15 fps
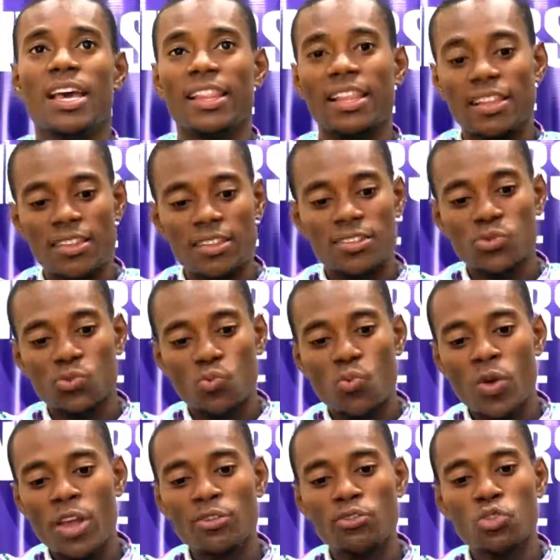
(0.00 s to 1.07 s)
then this is
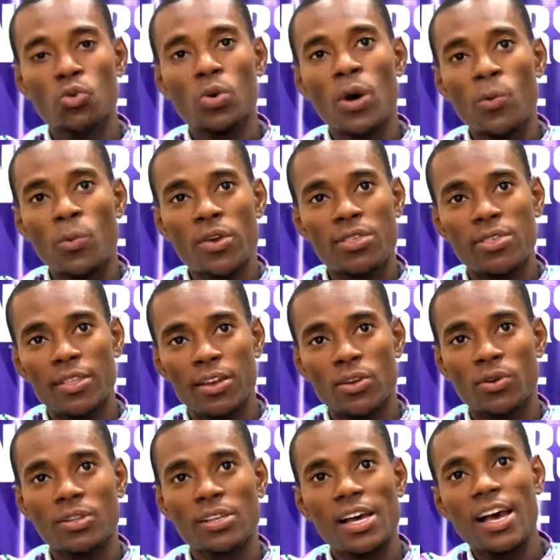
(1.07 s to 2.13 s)
when you are with the
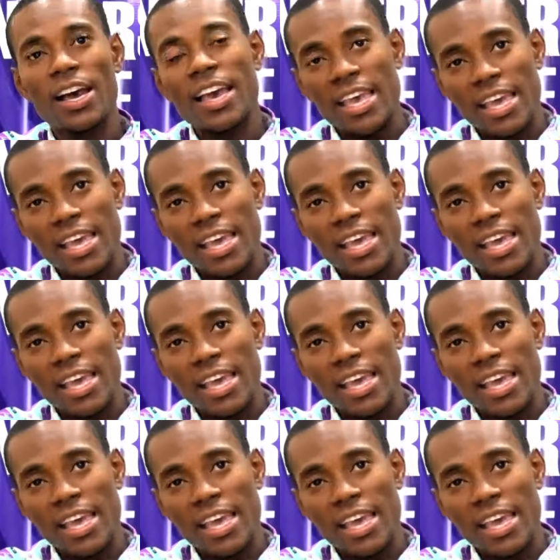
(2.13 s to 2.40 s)
doctor